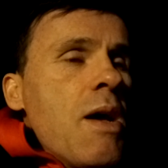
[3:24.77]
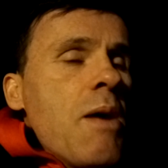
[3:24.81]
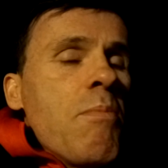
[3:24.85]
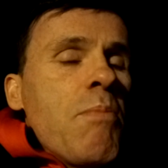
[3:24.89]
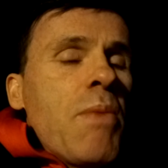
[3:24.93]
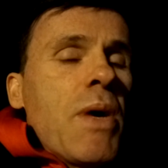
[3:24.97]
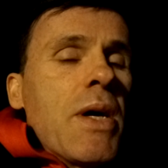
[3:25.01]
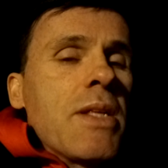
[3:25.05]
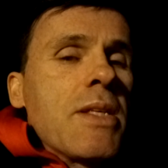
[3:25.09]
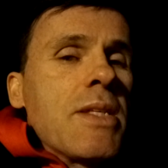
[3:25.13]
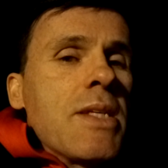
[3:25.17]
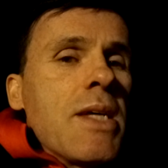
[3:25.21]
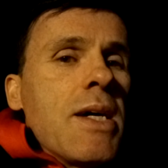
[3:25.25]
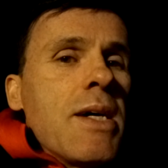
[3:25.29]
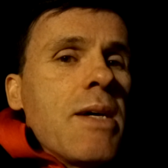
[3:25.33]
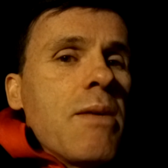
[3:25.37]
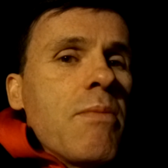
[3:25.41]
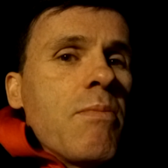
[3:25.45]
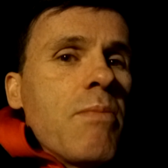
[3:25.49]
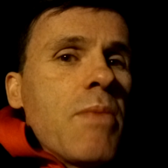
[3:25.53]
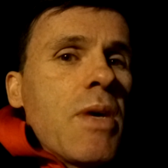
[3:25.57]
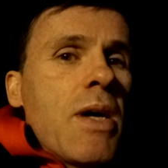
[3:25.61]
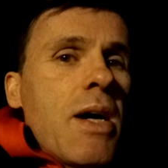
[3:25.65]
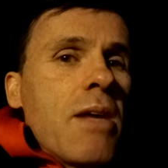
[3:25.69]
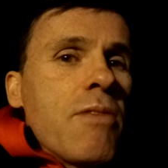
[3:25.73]
But
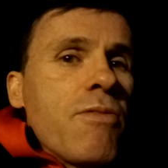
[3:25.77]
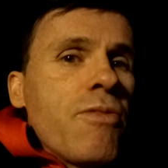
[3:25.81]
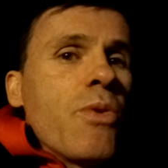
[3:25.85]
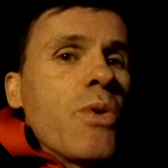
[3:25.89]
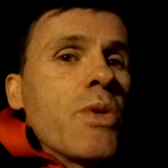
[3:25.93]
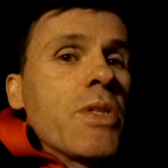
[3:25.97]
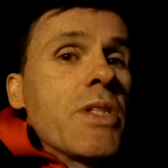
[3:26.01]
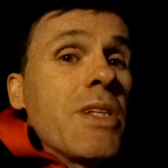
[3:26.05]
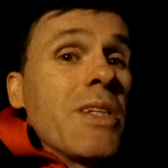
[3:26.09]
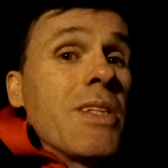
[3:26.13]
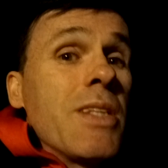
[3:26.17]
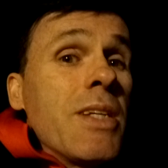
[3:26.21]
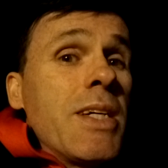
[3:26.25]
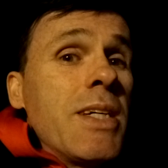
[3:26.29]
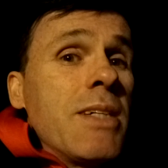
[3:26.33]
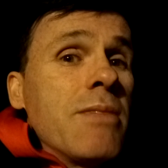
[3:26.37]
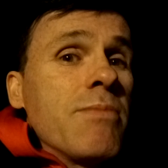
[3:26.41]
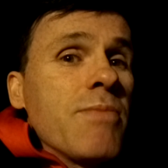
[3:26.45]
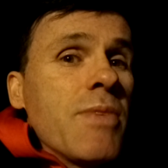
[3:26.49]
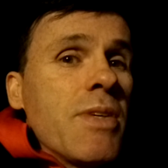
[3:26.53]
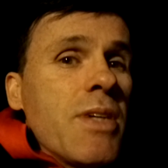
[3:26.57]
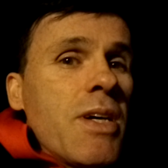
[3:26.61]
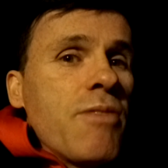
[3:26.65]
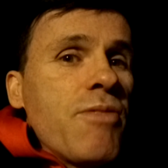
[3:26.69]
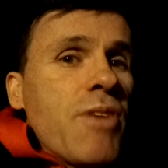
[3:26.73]
um, unfortunately,
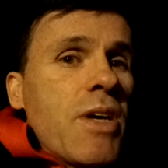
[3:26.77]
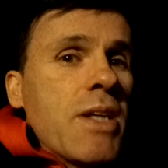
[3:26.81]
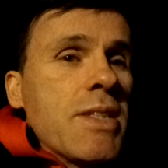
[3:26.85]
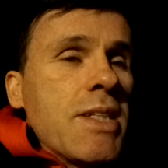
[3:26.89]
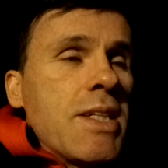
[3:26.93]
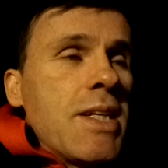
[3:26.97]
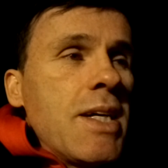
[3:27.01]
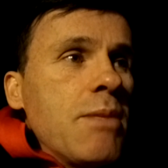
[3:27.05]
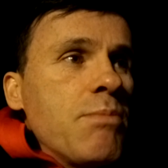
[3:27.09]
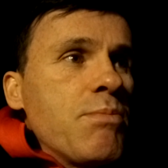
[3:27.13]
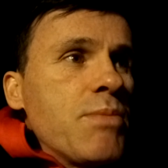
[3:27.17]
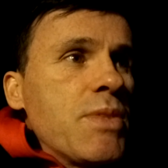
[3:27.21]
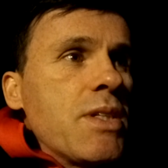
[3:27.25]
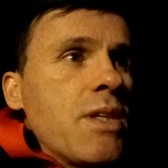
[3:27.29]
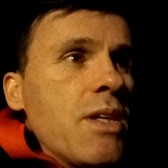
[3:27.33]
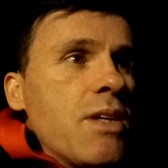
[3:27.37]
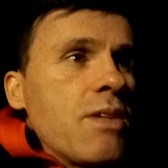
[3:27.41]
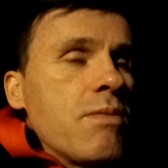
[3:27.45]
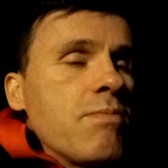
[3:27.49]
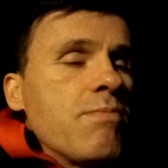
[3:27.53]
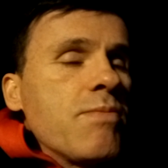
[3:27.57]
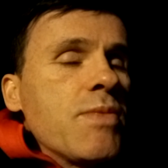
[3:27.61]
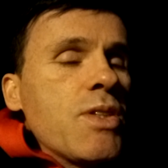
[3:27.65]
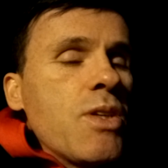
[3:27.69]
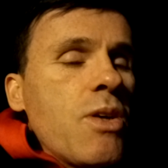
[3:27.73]
I fucked it up, so
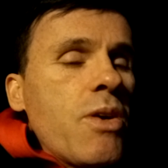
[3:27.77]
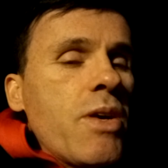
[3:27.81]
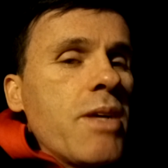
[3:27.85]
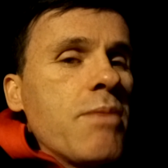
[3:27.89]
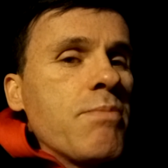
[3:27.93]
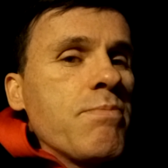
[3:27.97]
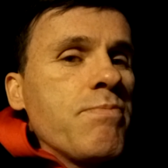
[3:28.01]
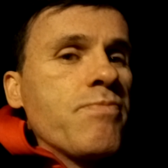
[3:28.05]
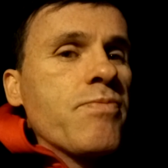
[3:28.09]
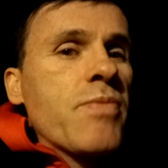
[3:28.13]
sorry.